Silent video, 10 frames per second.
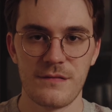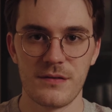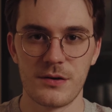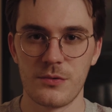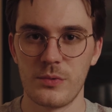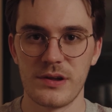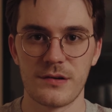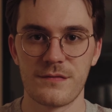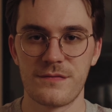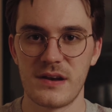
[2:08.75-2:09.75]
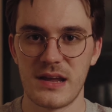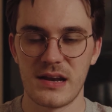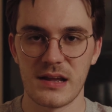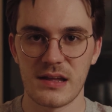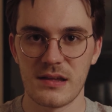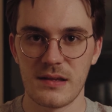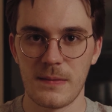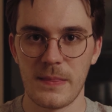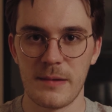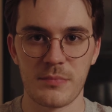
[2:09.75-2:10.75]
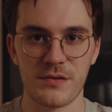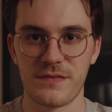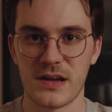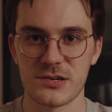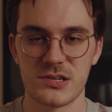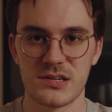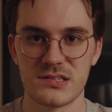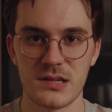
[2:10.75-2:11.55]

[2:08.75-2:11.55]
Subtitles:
little weird phonetic imperfections,